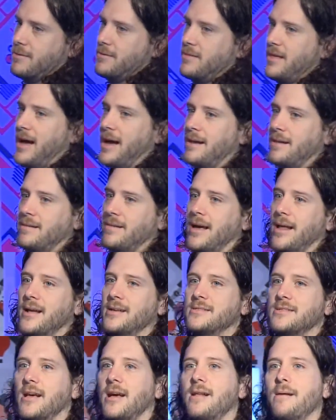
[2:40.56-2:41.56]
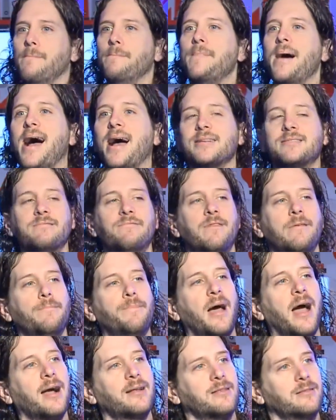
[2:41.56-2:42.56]
that has had a massive
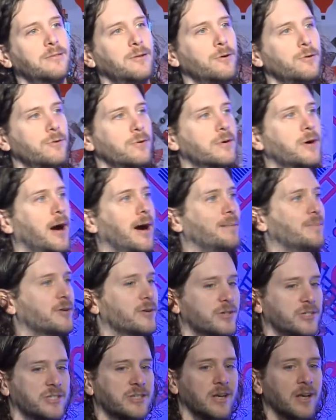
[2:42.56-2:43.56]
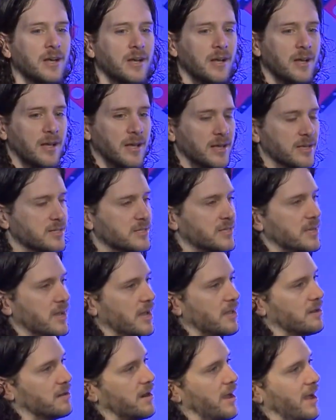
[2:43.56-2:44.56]
impact on local commerce is the
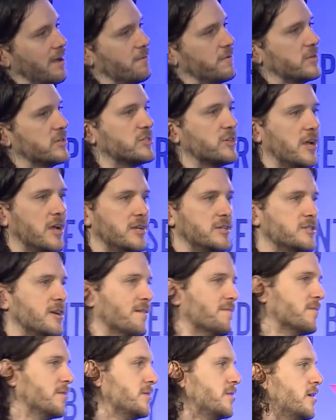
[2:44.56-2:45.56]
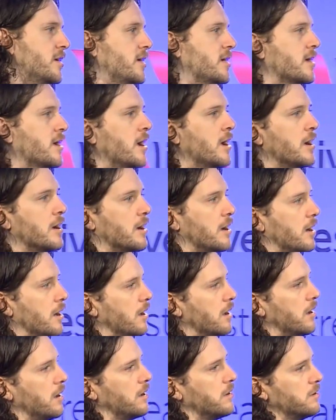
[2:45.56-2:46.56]
internet, which changed everything
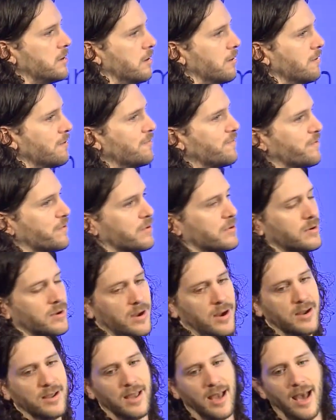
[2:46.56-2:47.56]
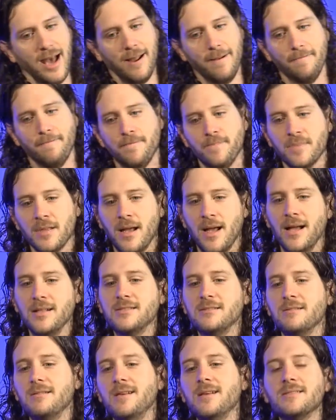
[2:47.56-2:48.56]
all over again. And
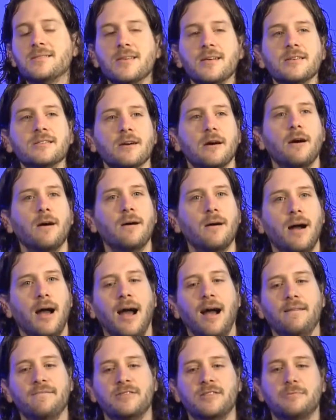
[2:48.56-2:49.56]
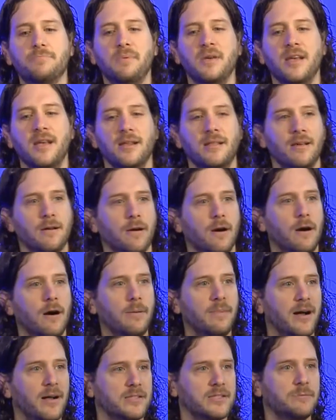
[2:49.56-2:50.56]
so these things all have speed. They're all
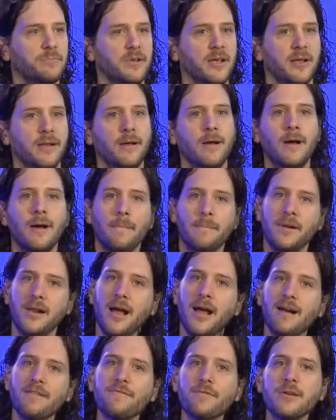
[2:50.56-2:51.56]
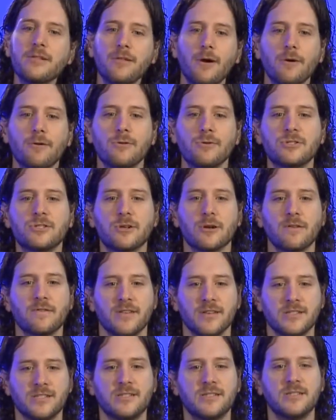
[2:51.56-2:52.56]
about speed. But every local
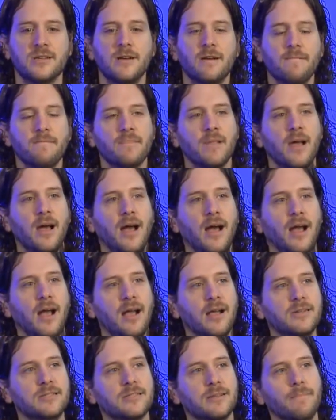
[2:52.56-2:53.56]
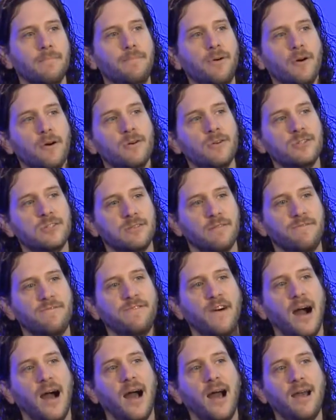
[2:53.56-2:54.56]
service is composed of
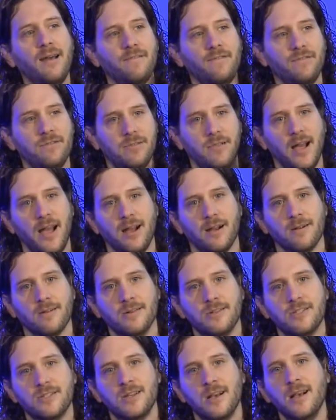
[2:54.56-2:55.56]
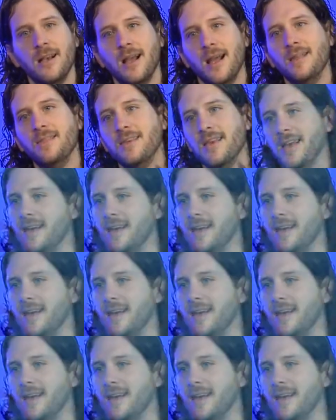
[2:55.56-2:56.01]
5 layers. And the